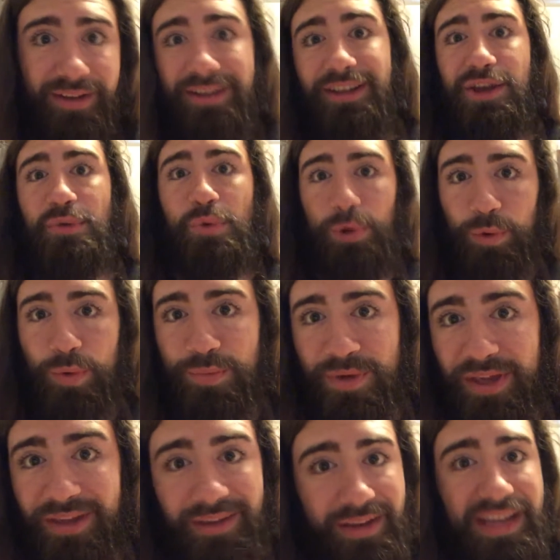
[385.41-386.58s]
He can work with
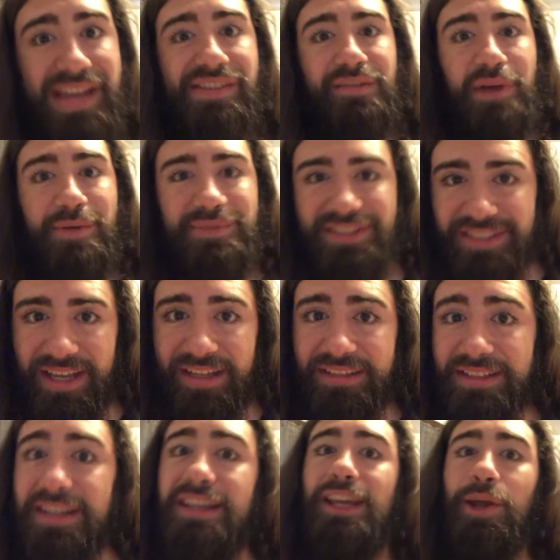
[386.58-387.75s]
me, even in my
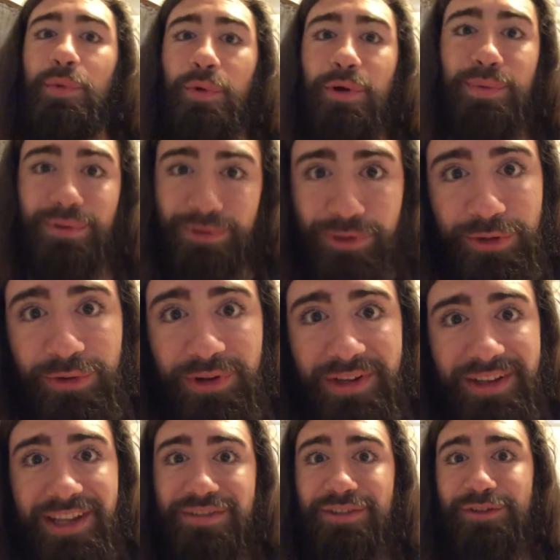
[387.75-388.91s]
mistakes. He can work with you,
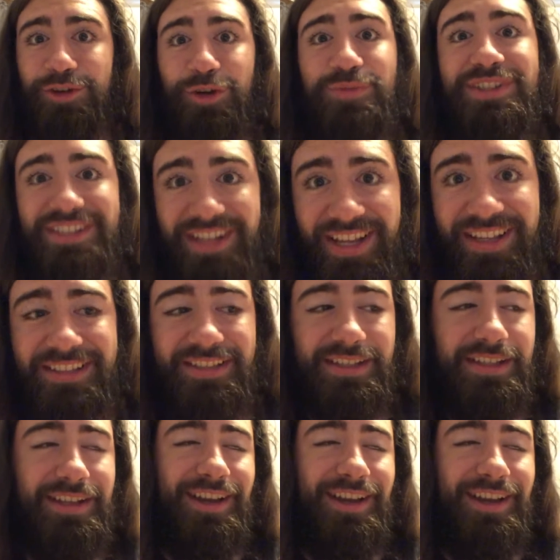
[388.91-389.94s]
even in your mistakes.